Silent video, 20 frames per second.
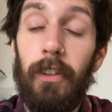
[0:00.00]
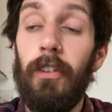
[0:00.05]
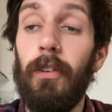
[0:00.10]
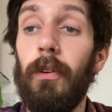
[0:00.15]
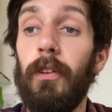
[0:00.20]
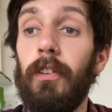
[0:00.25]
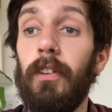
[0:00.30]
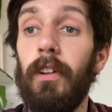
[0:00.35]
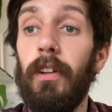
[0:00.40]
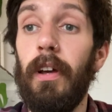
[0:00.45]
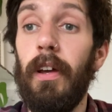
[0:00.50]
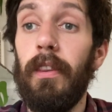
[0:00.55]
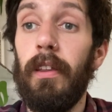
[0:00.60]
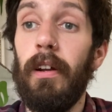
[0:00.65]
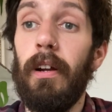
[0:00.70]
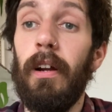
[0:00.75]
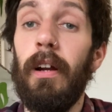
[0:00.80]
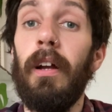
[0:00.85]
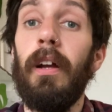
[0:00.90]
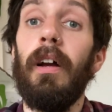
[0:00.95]
So it's
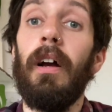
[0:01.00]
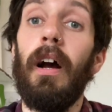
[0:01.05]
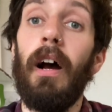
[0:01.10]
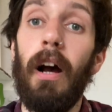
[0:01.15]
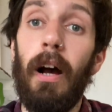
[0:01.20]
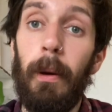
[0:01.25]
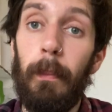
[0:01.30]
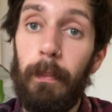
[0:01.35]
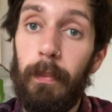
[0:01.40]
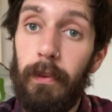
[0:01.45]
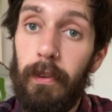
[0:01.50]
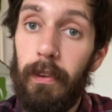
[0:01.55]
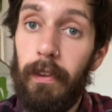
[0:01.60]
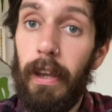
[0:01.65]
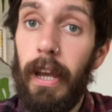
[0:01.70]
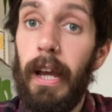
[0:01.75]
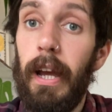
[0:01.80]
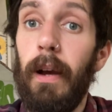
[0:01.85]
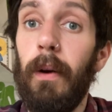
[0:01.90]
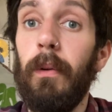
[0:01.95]
another up,
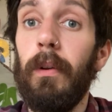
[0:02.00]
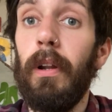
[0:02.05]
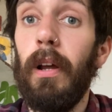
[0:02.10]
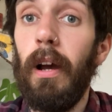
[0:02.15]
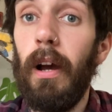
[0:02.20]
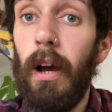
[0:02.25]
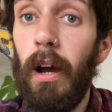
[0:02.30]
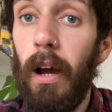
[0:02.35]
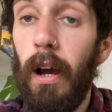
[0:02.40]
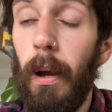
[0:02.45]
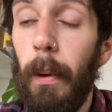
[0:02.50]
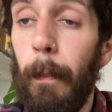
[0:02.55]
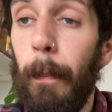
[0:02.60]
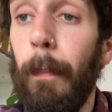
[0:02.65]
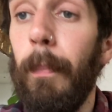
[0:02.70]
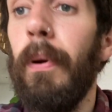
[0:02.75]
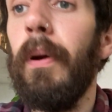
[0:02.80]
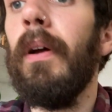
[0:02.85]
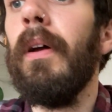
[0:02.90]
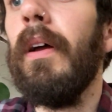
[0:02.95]
down, up.
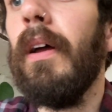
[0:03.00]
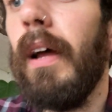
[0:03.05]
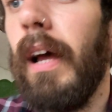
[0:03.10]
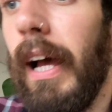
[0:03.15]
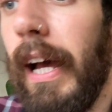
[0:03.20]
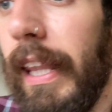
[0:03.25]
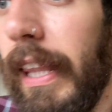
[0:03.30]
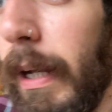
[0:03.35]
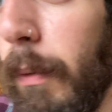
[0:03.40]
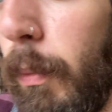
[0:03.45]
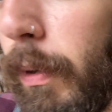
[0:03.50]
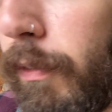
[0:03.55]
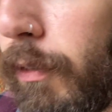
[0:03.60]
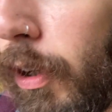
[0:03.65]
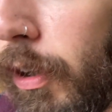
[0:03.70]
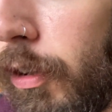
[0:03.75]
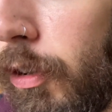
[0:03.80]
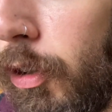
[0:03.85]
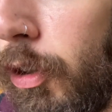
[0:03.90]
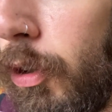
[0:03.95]
And then we've
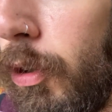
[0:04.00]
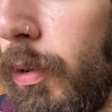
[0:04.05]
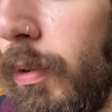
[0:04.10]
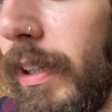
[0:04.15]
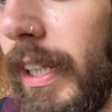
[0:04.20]
got 2